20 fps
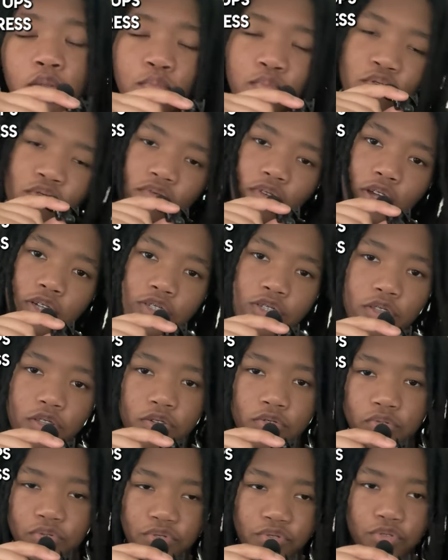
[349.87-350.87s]
then move on to the
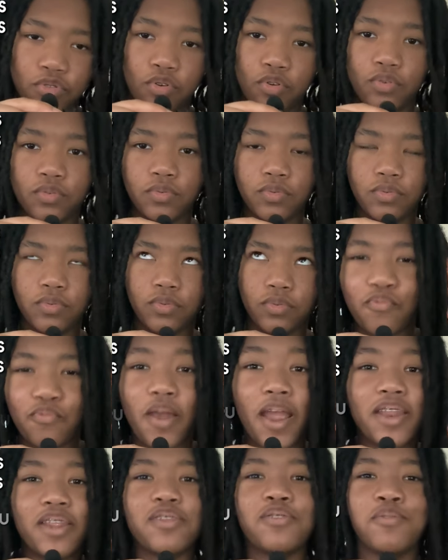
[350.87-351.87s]

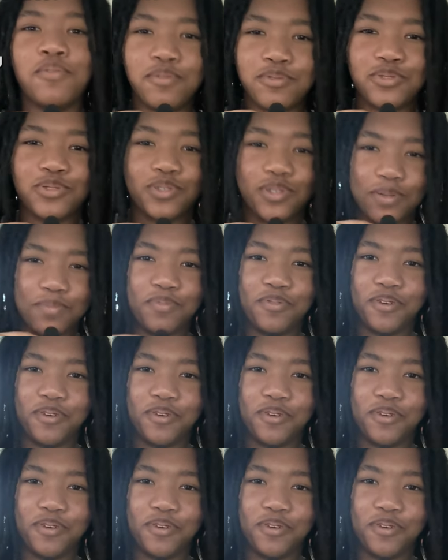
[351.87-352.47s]
weighted neutral grip